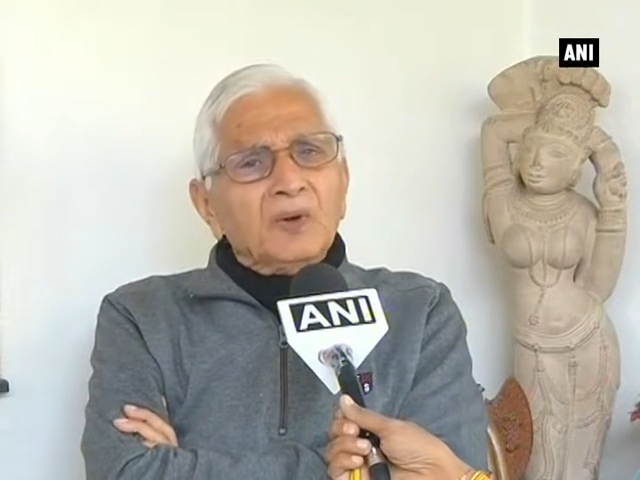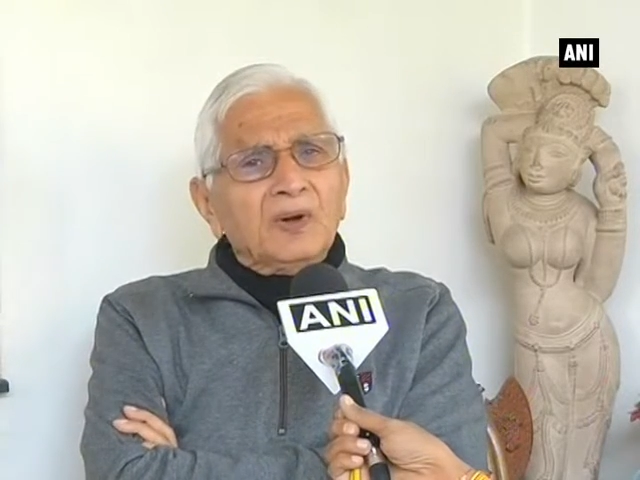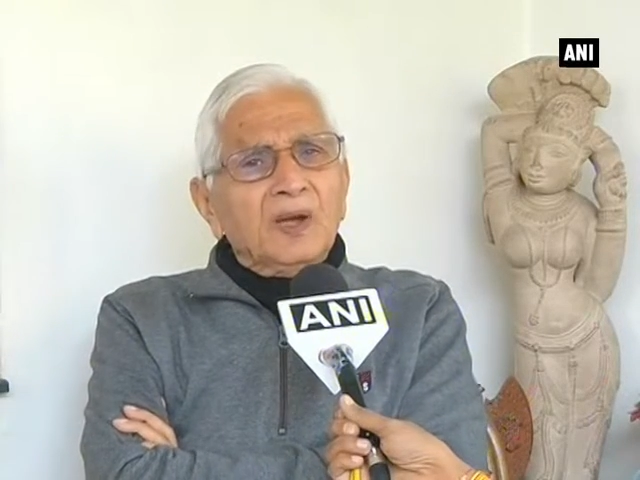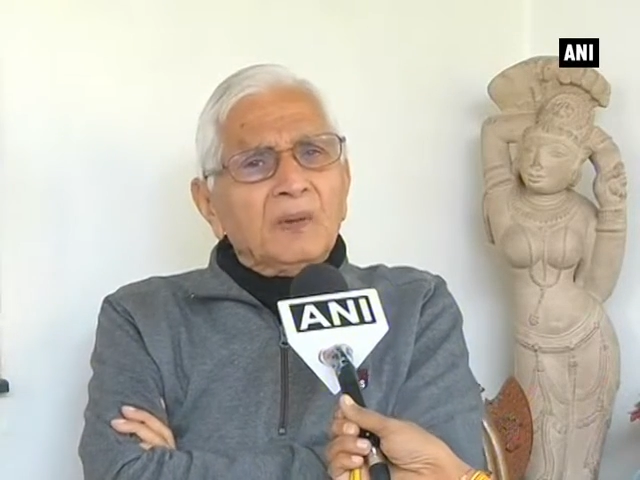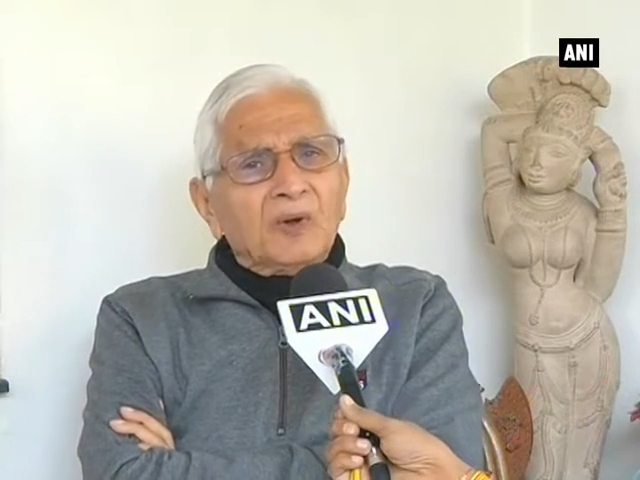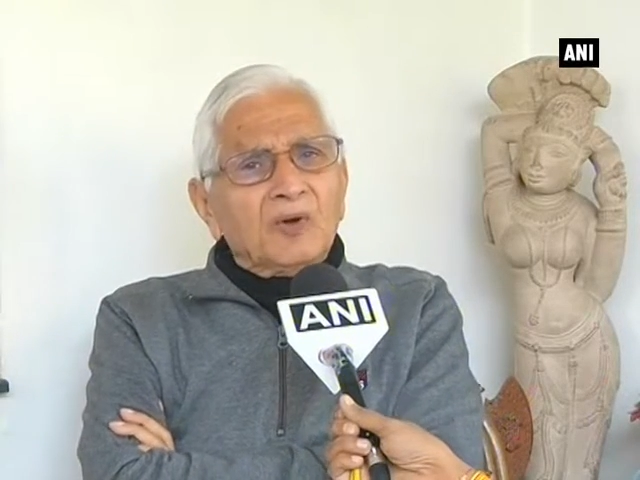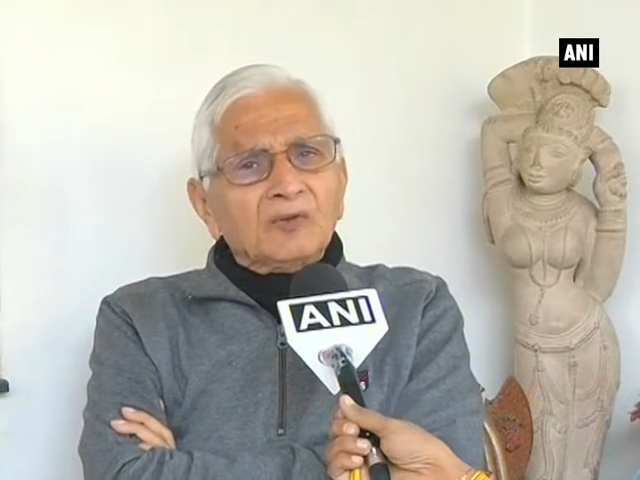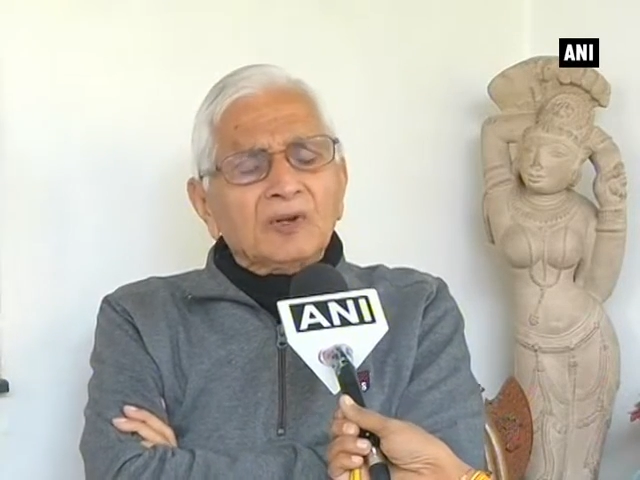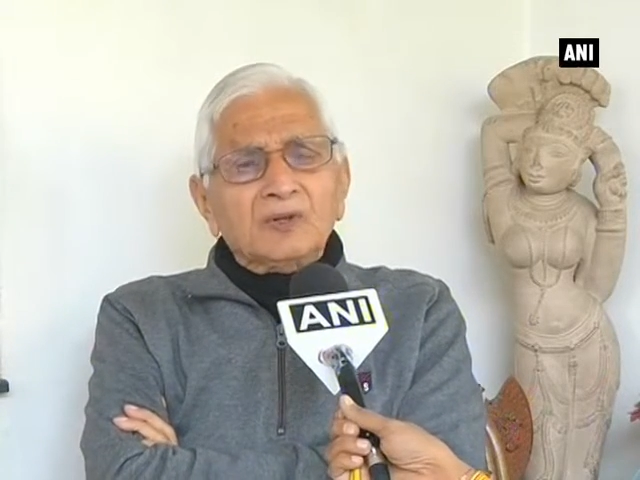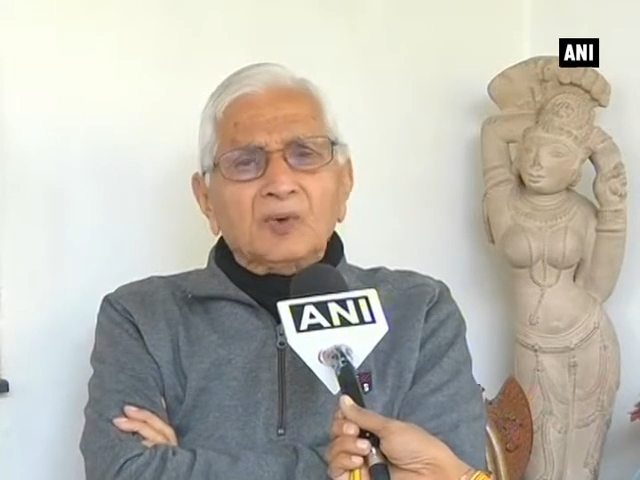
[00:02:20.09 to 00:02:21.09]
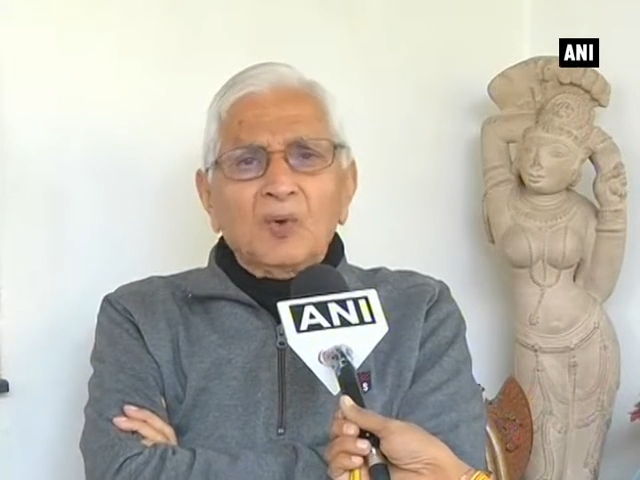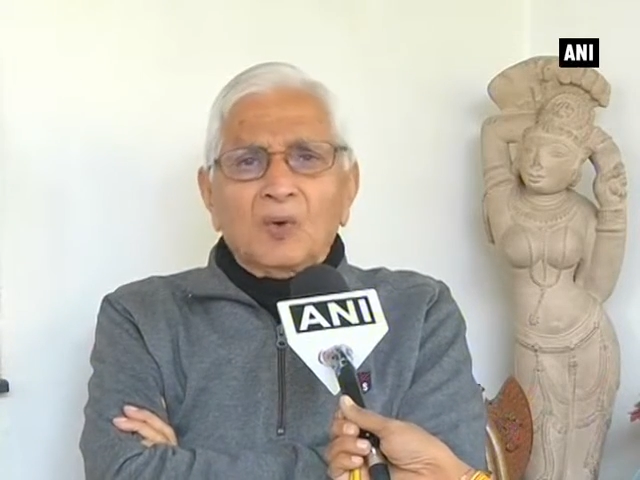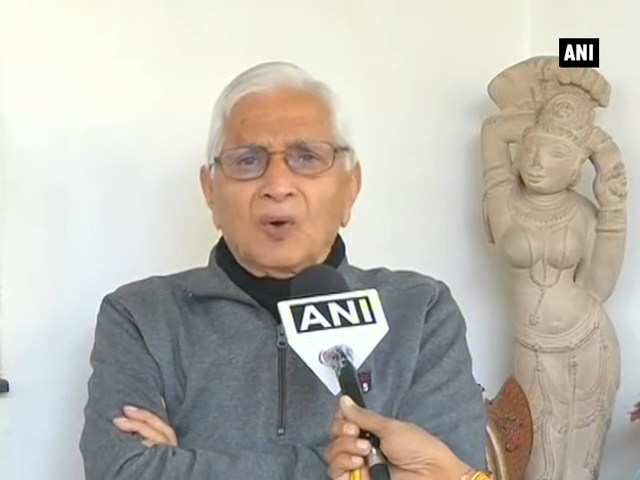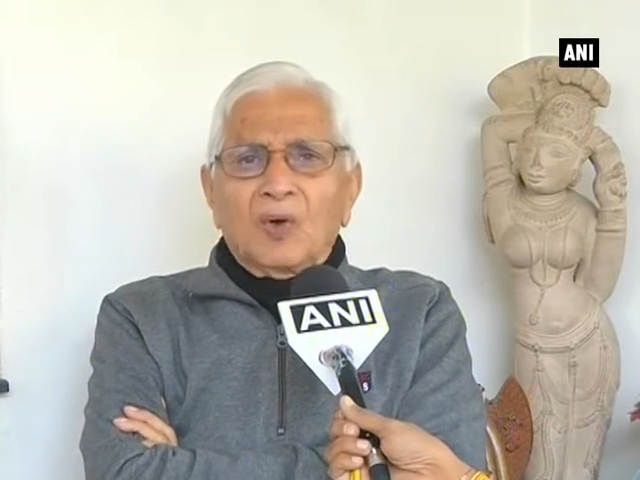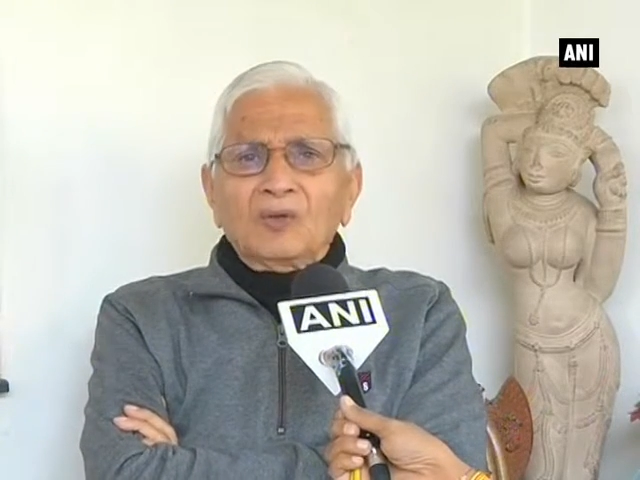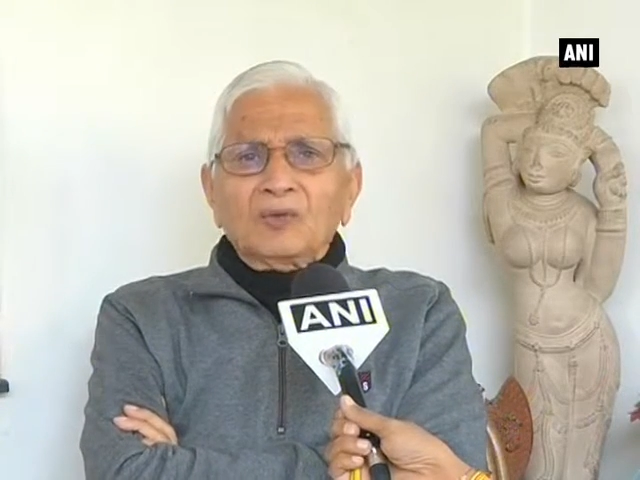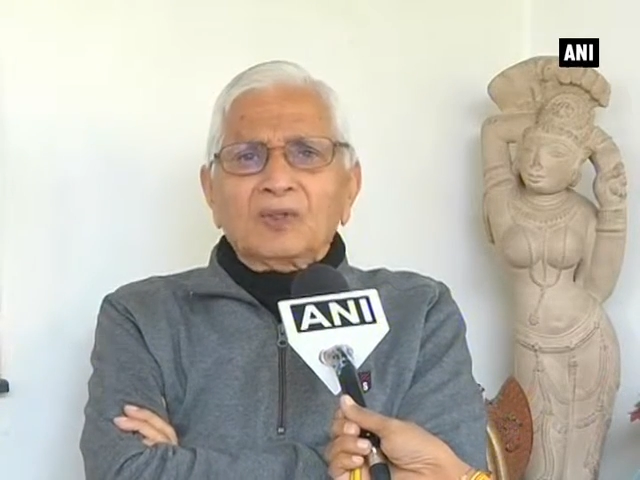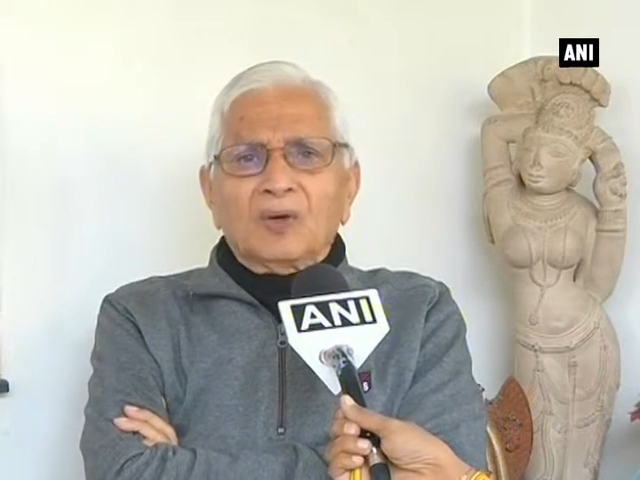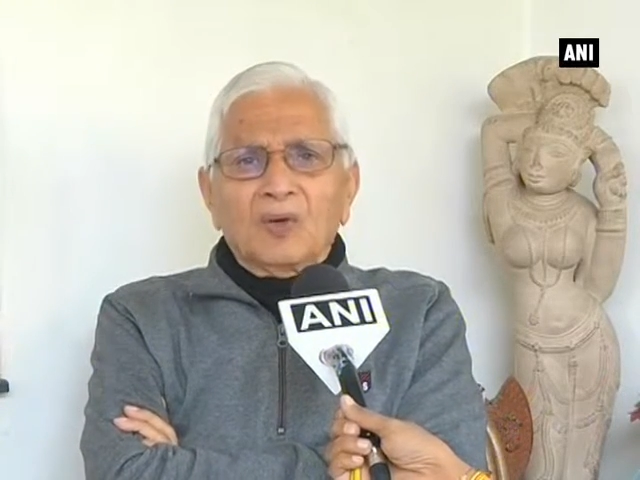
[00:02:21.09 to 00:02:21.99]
India because there is no clause in the